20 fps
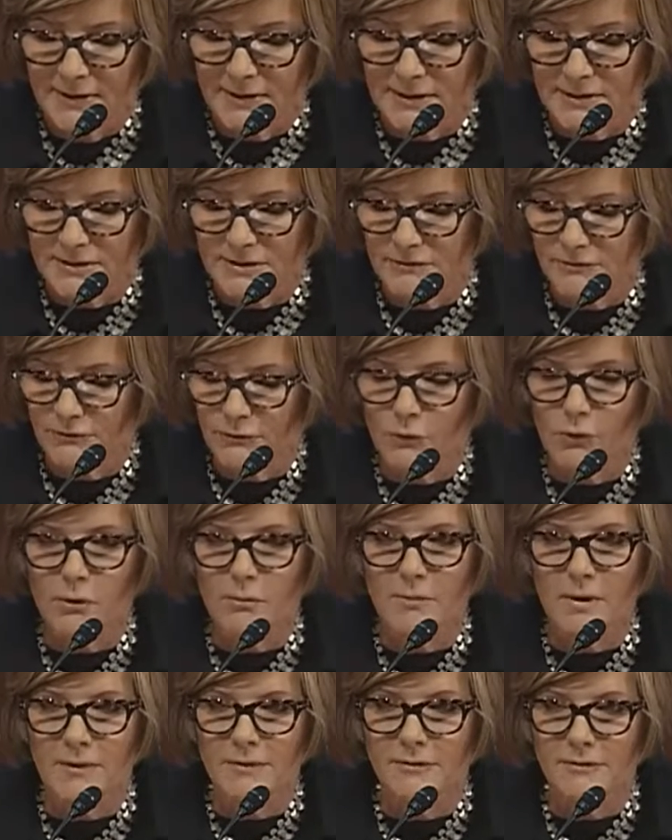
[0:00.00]
Less than 4
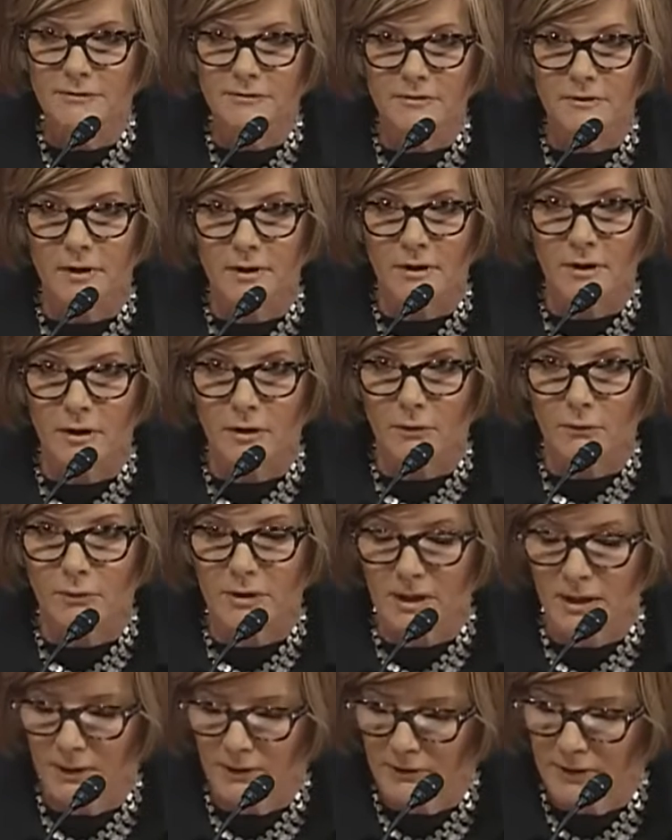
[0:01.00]
months ago,
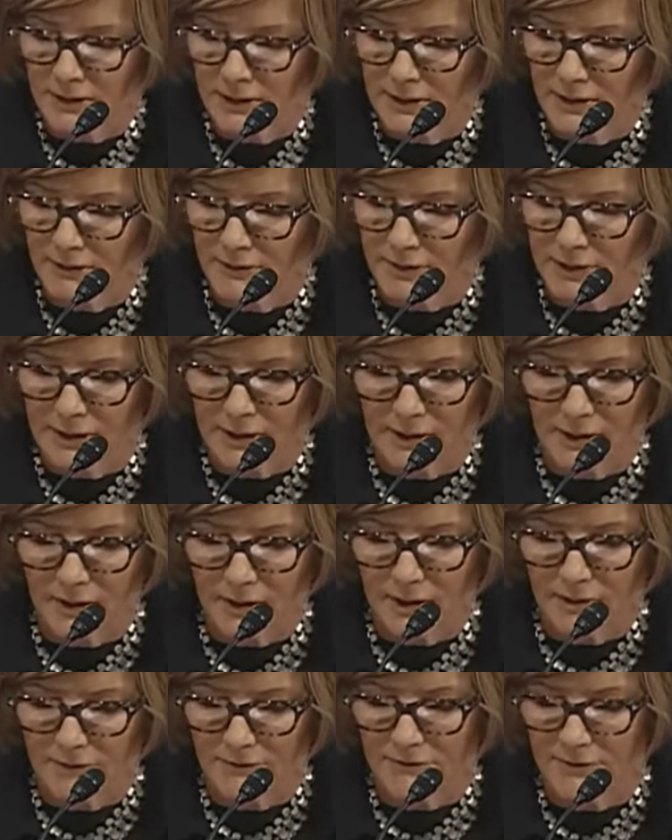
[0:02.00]
we held a hearing
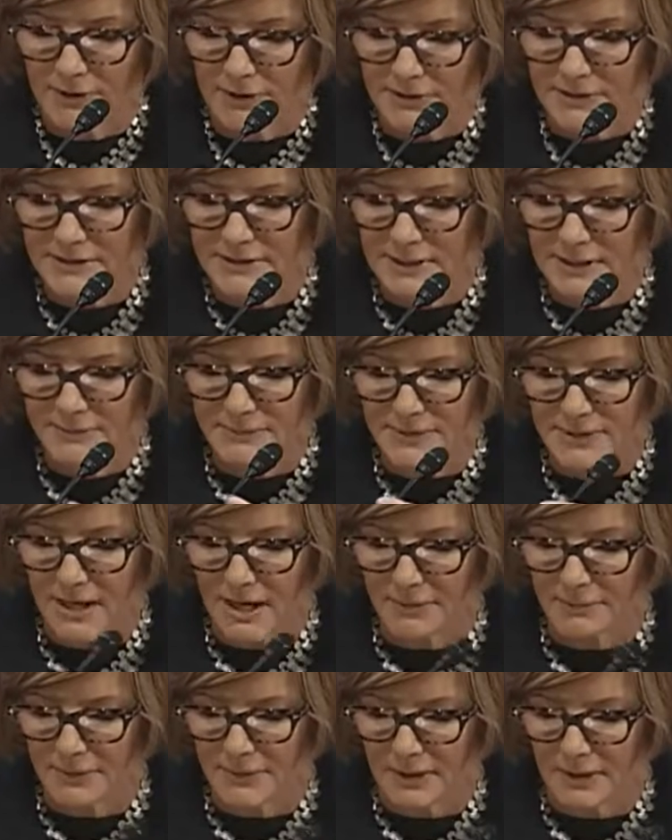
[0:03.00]
on the very same
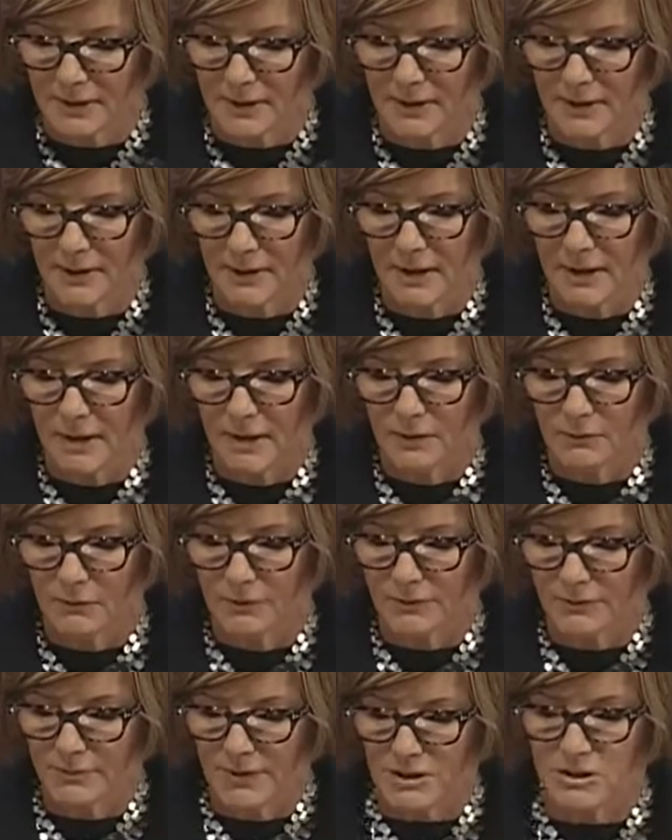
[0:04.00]
topic
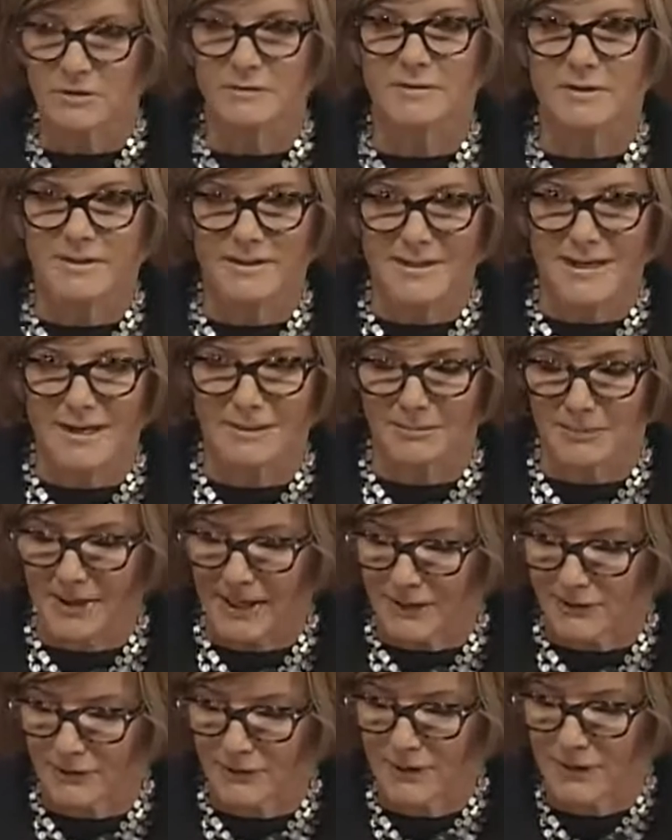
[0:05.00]
with much of the same
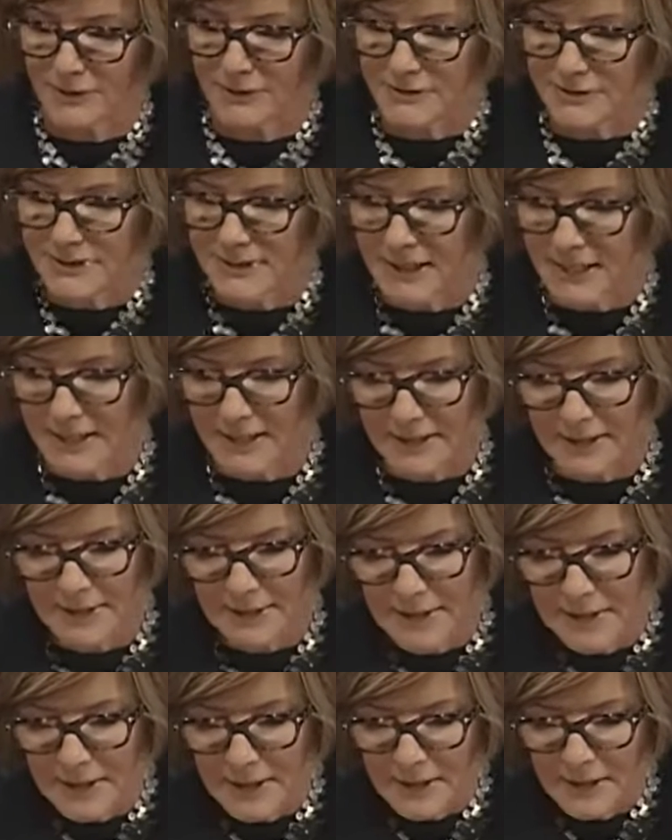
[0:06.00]
panel here today.
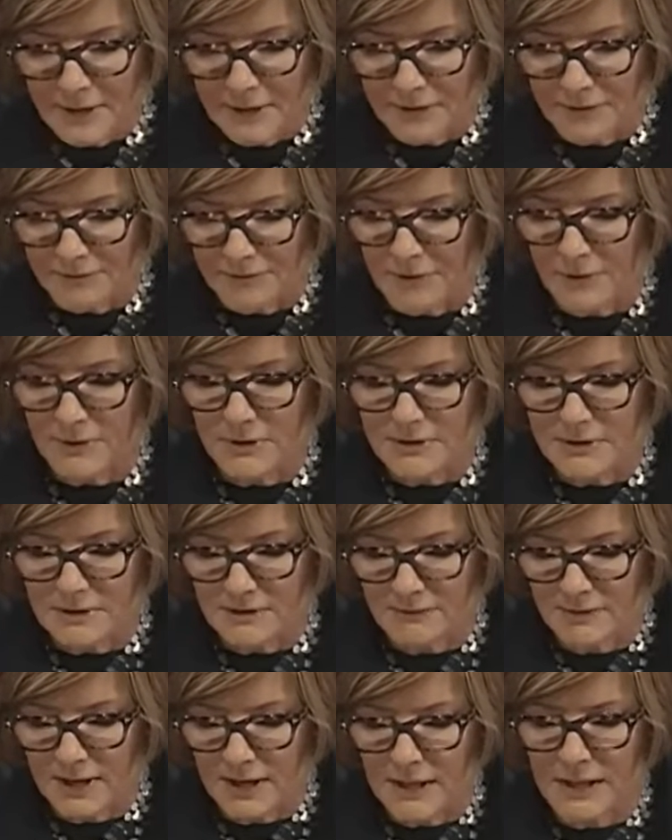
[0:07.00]
The focus
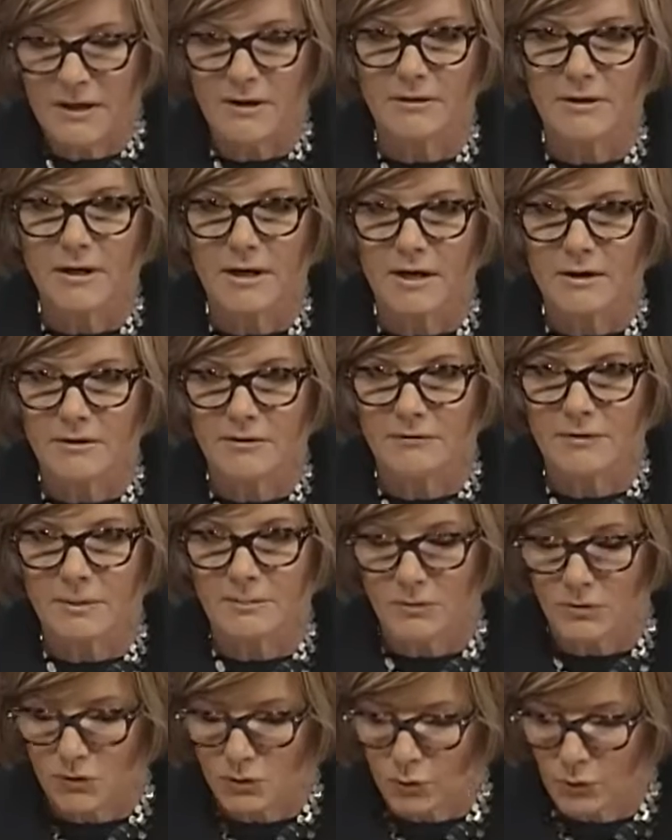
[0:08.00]
of that hearing on
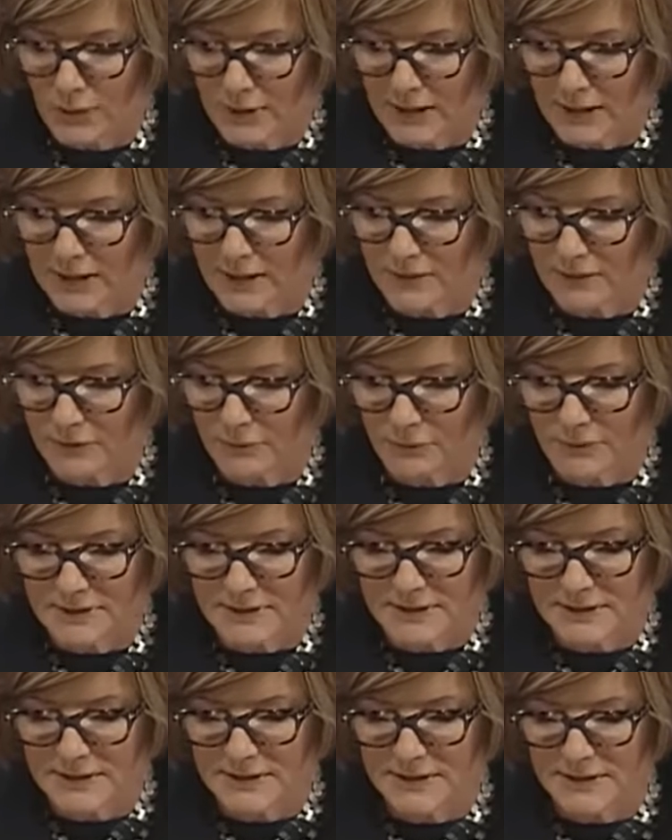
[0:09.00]
November 20th
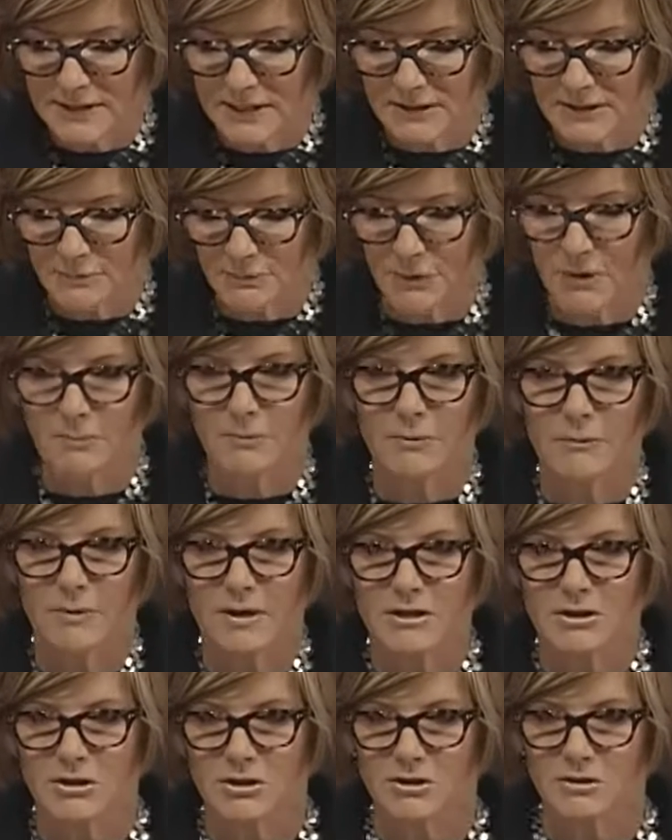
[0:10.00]
was to assess
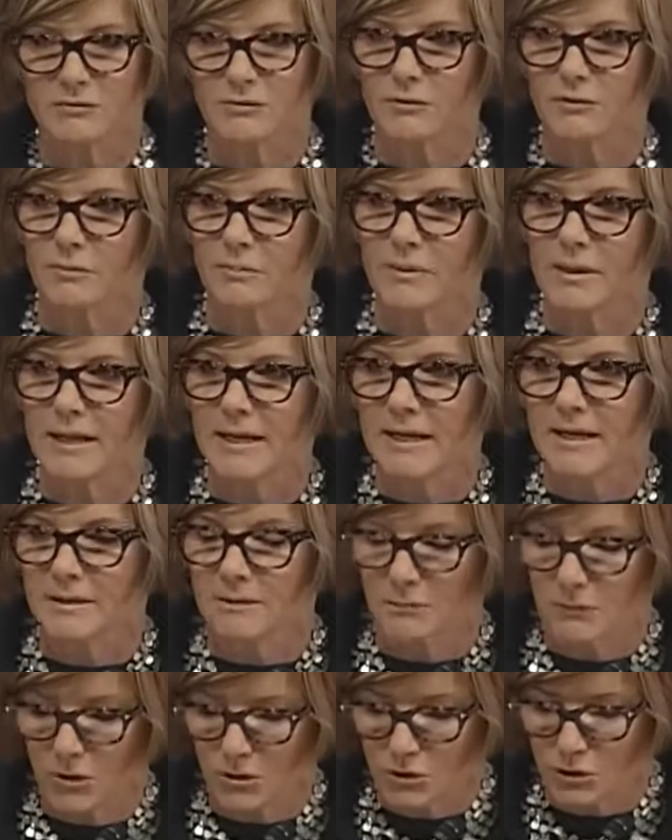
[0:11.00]
preparations for the
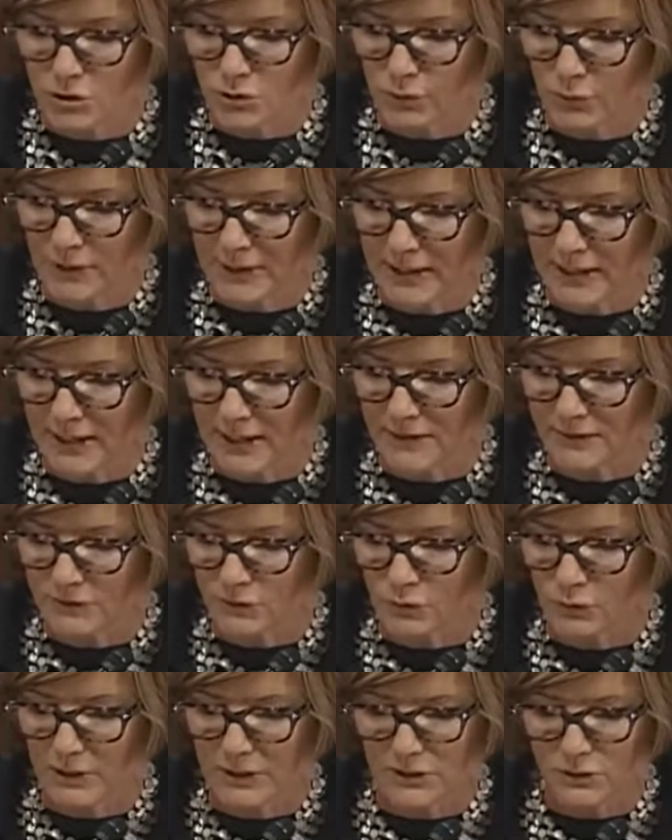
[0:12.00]
planned March 28th,
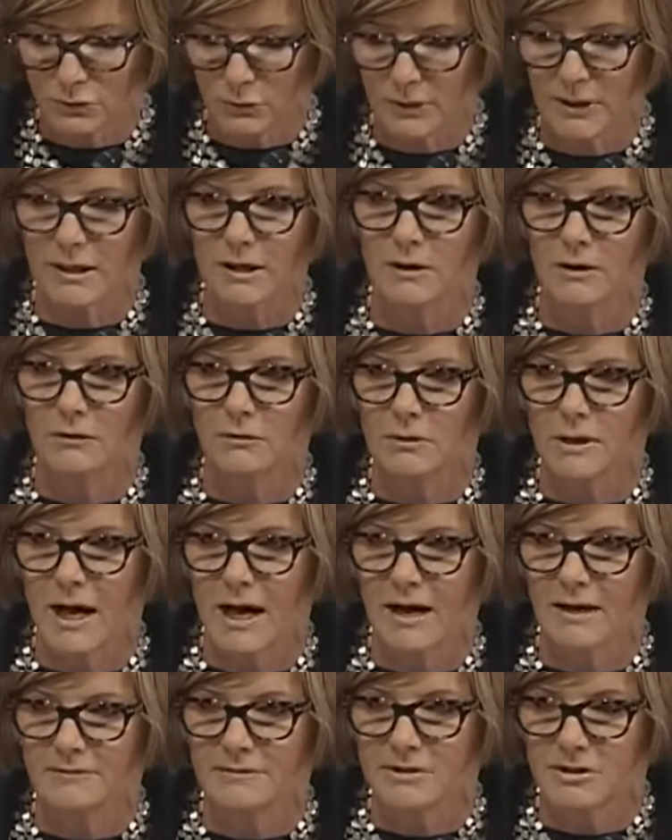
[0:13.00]
2020 go
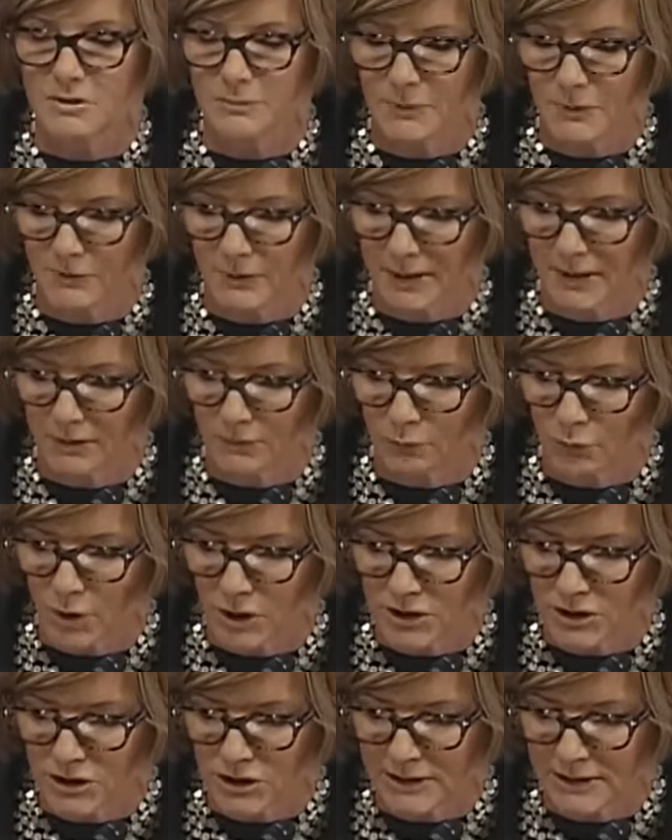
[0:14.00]
live in Spokane,
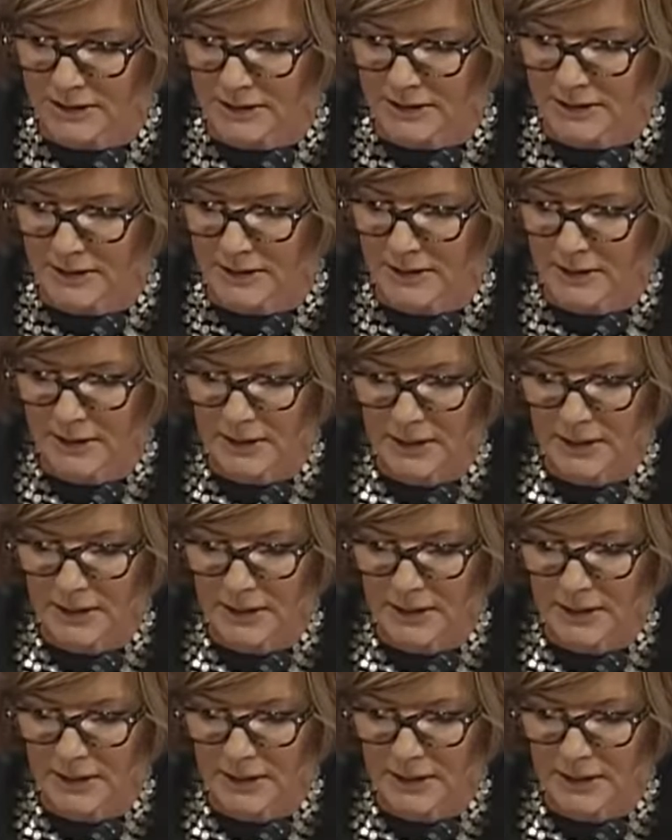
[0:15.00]
Washington.